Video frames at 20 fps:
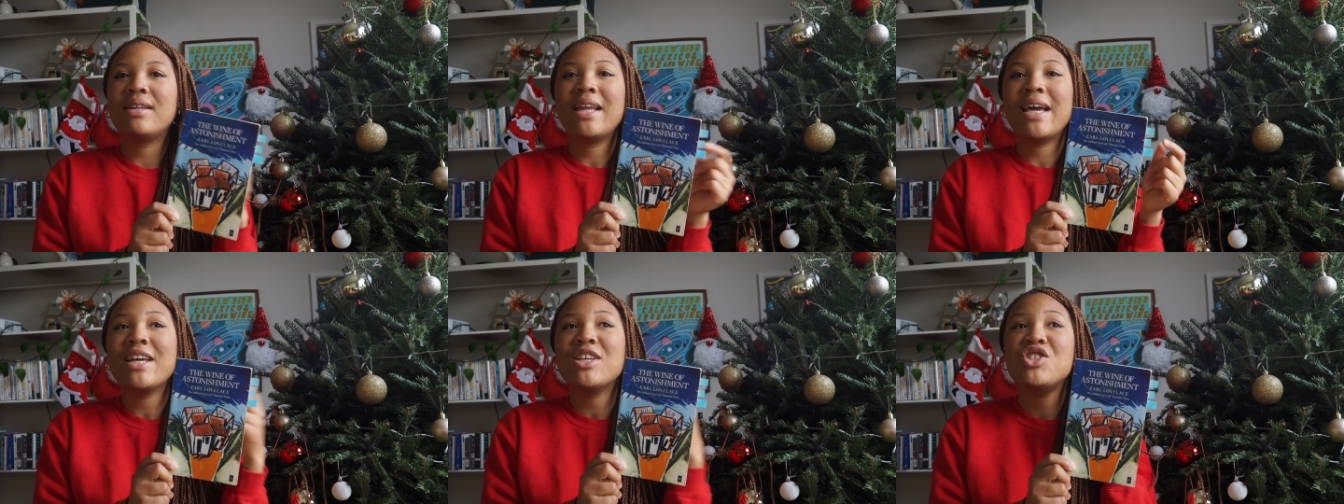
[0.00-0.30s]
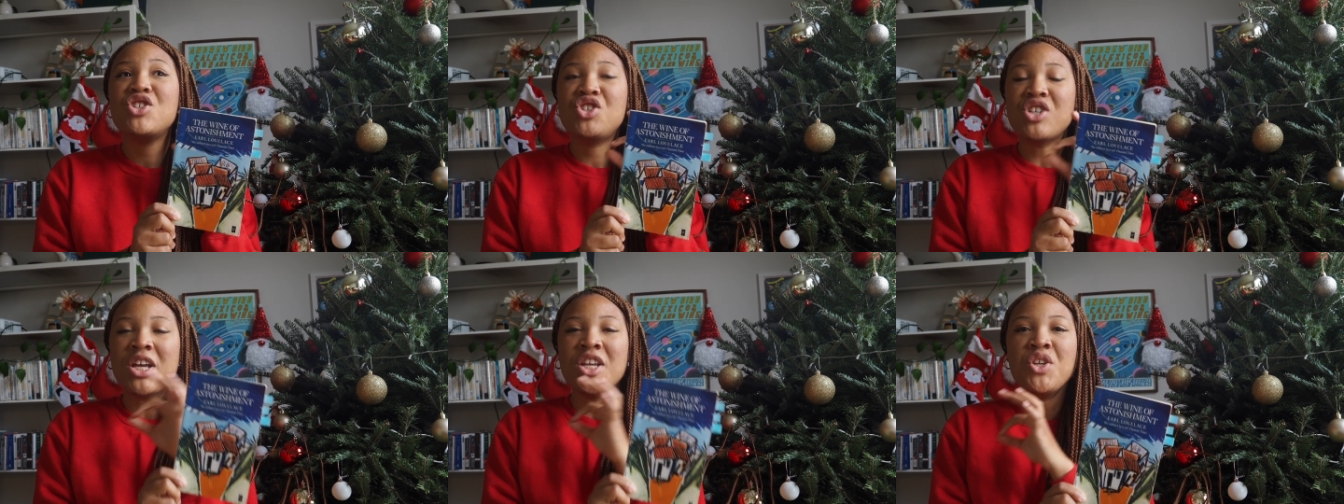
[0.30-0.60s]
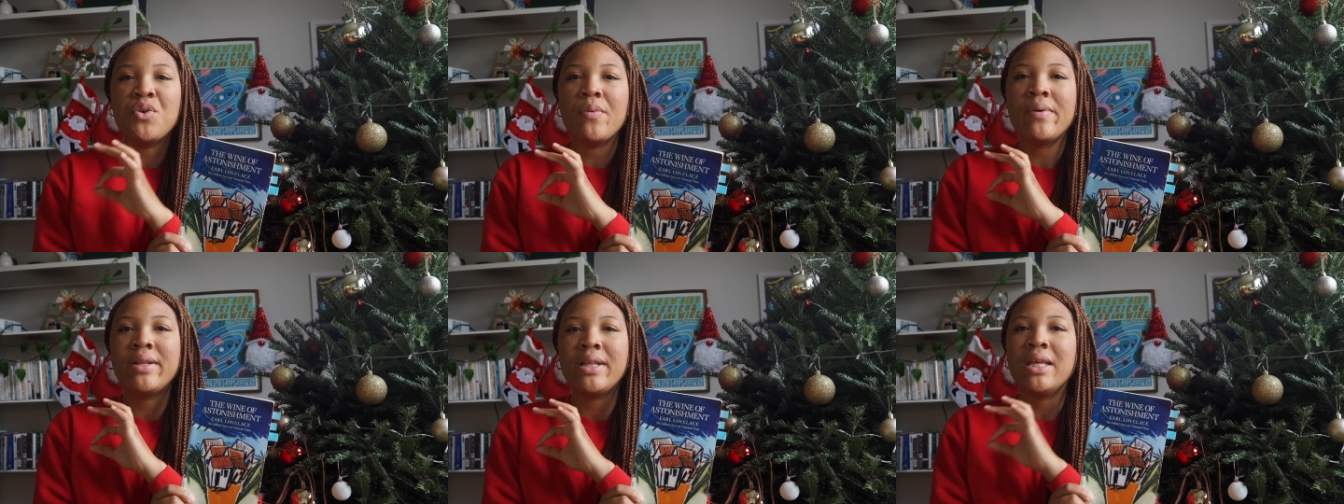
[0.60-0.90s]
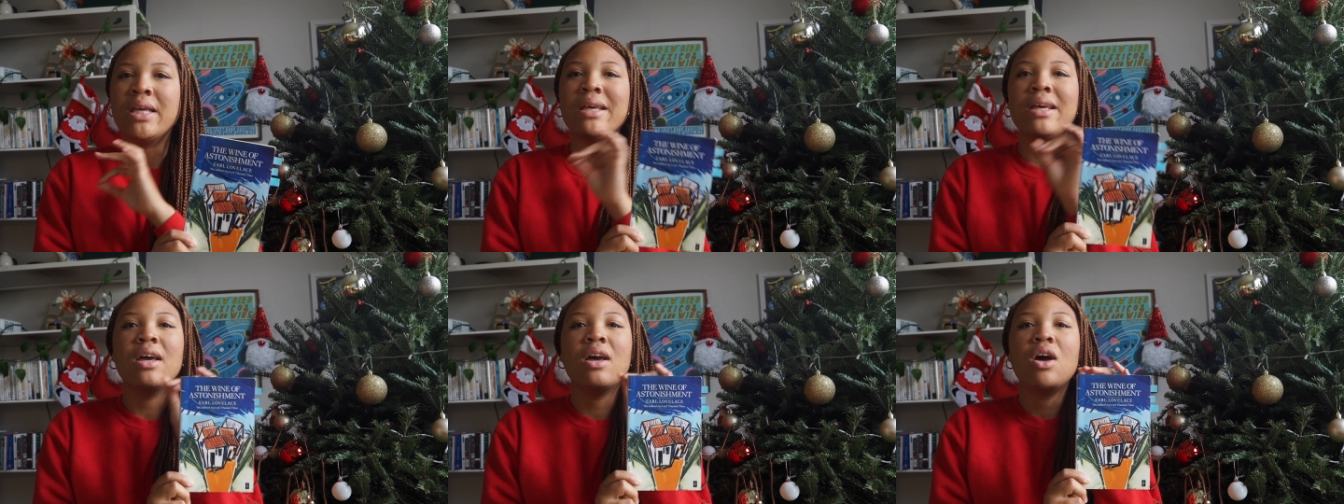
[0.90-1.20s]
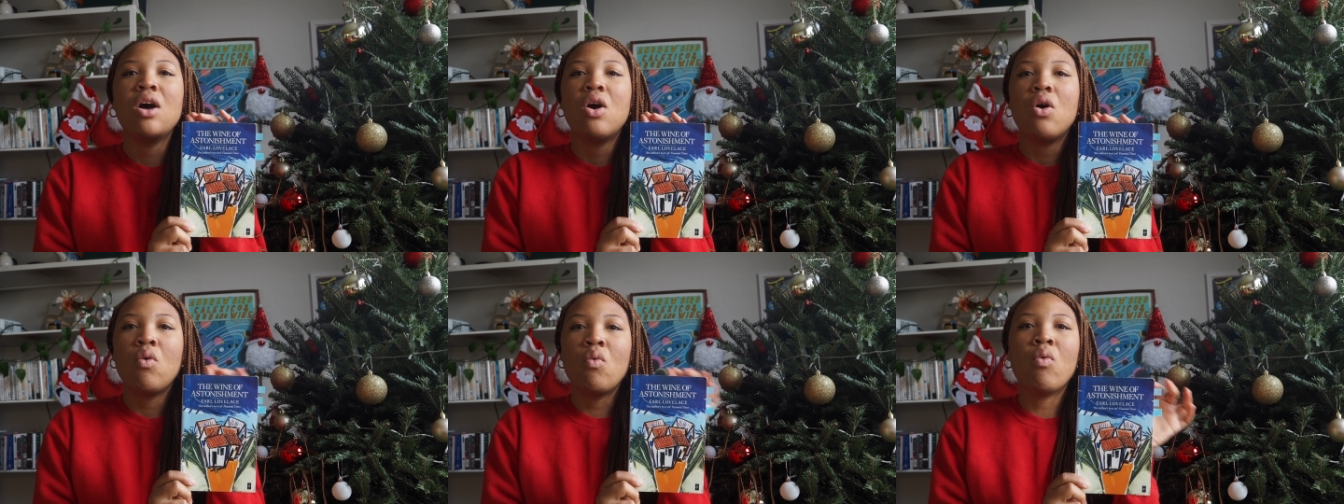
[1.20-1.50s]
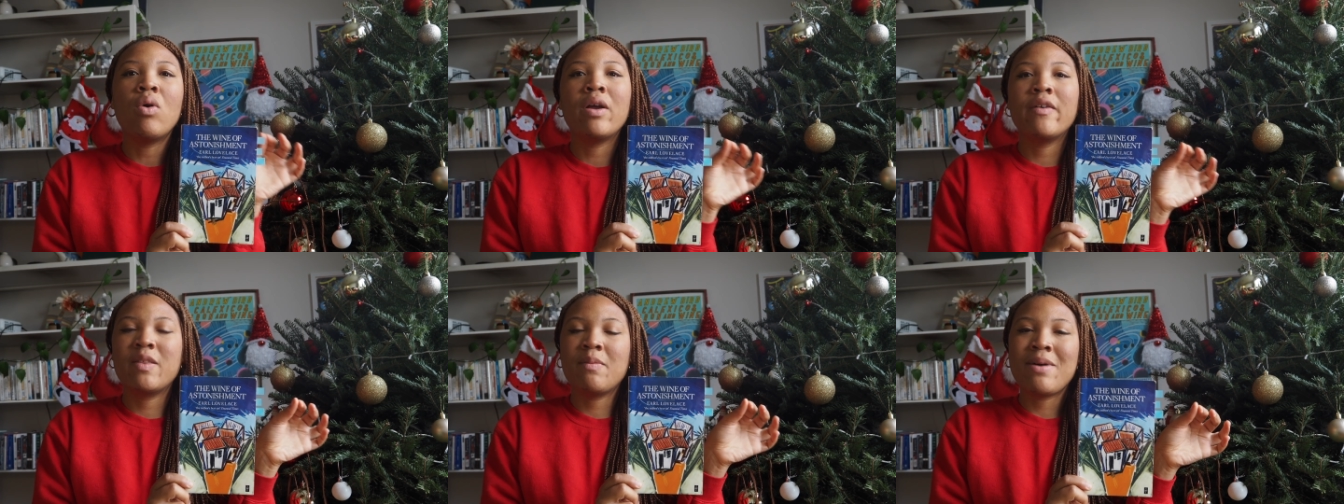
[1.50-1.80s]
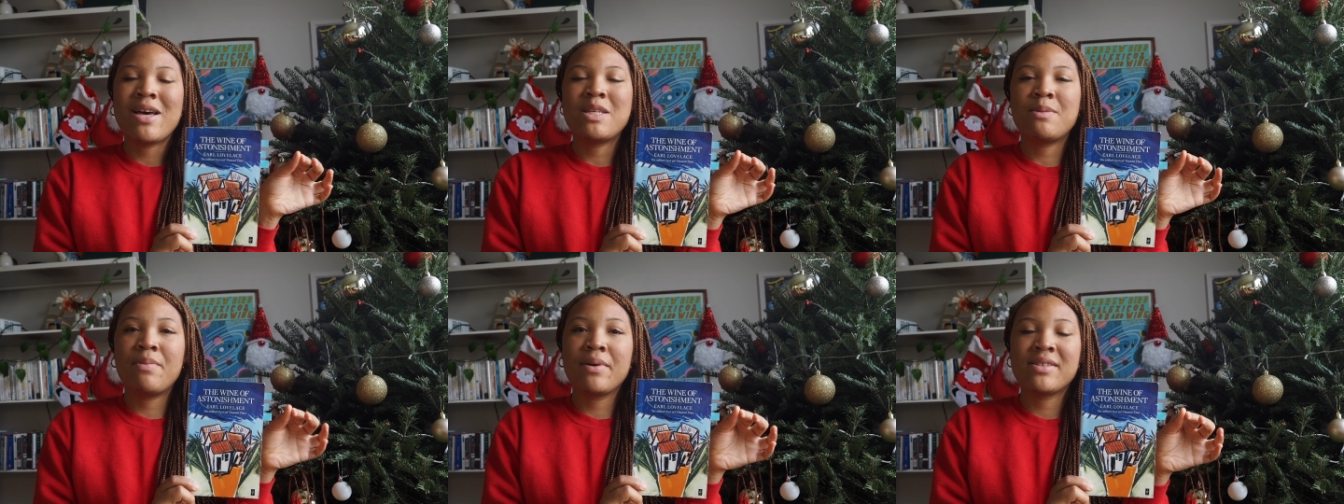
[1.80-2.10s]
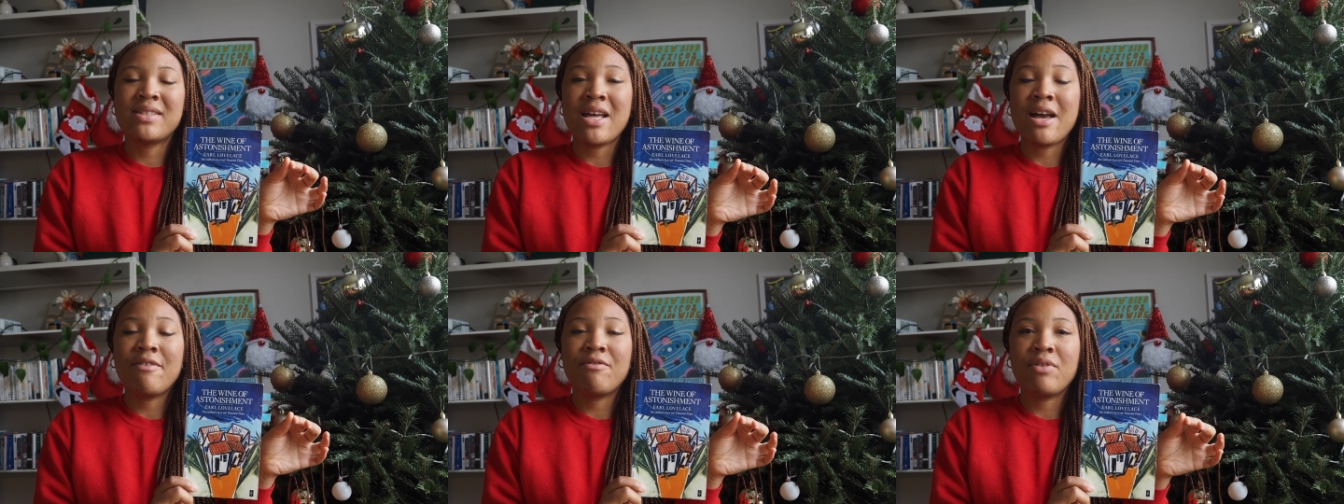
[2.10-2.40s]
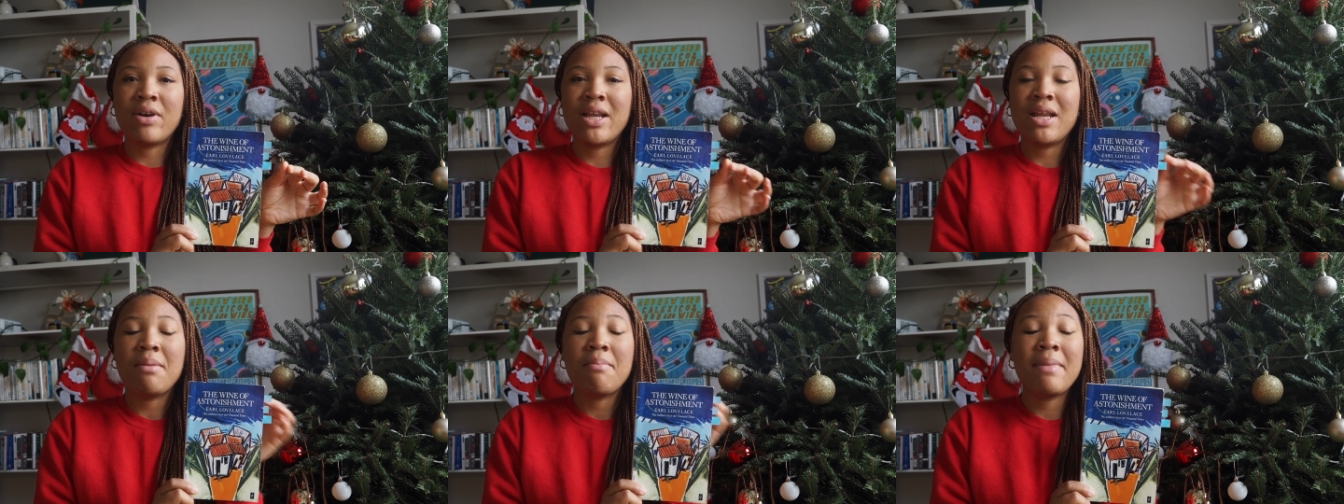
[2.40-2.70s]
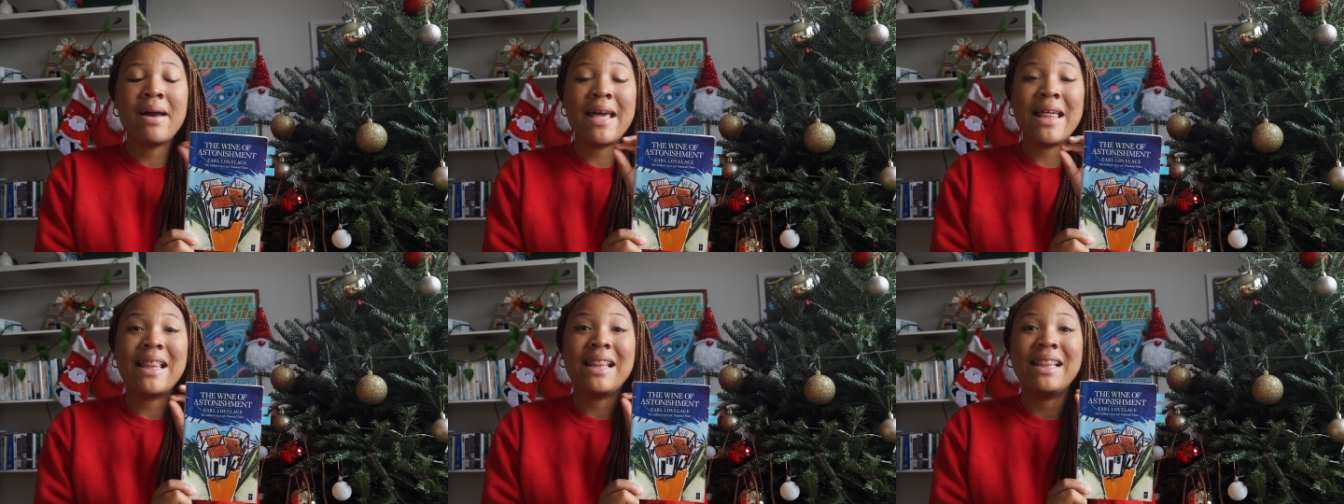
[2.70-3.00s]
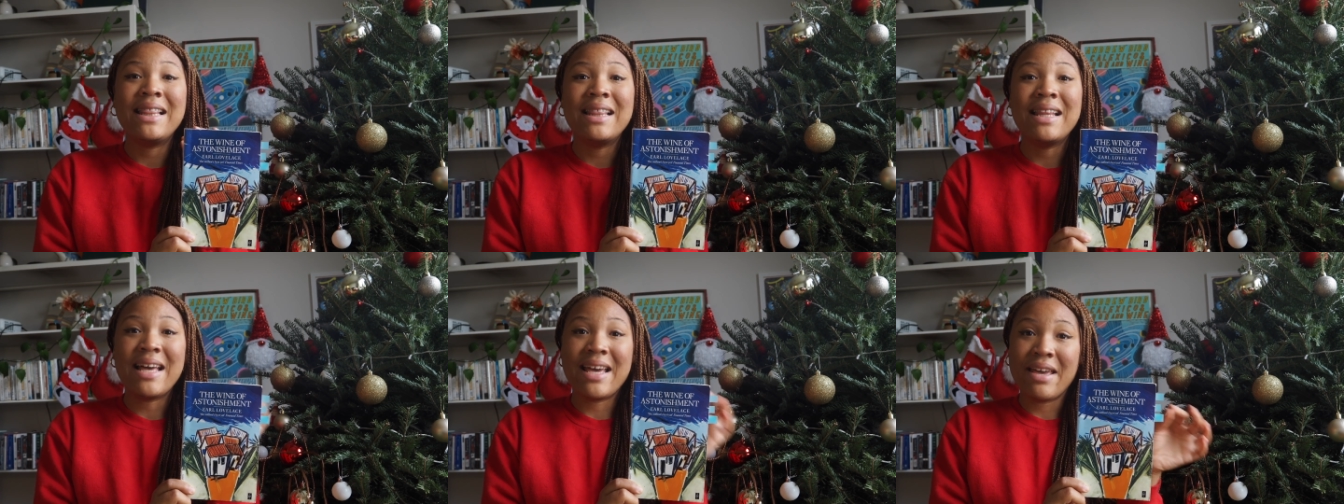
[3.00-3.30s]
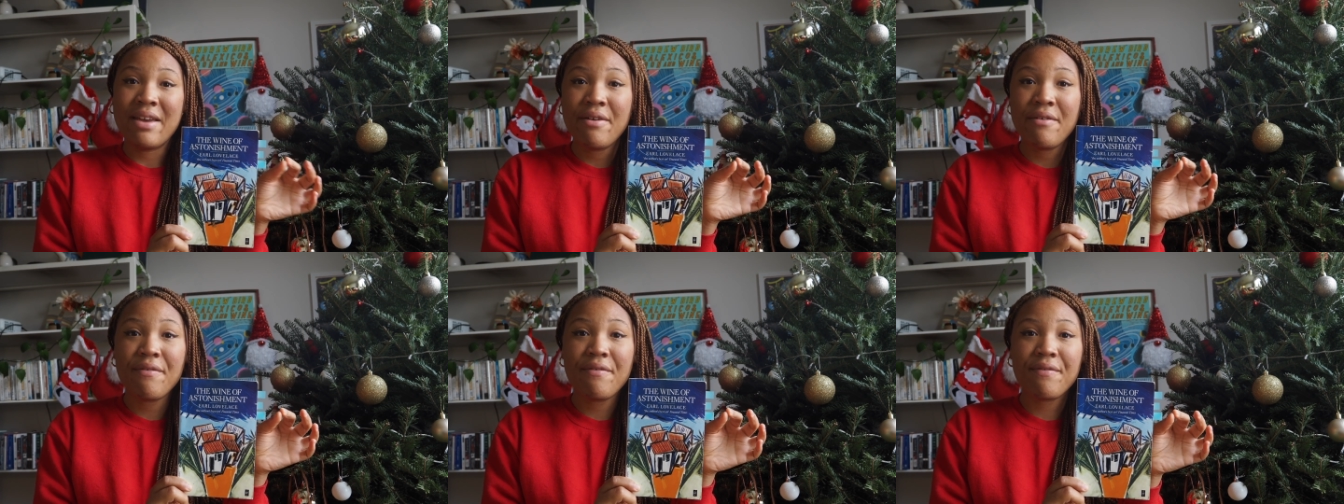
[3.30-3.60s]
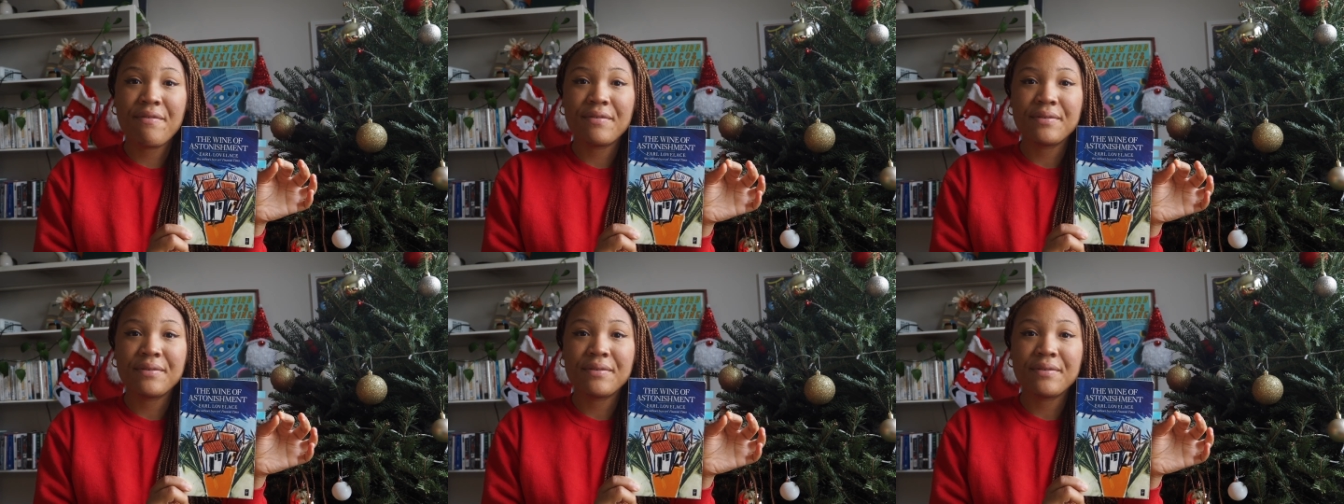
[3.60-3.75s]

Like, genuinely one of the best books that I've read in my life.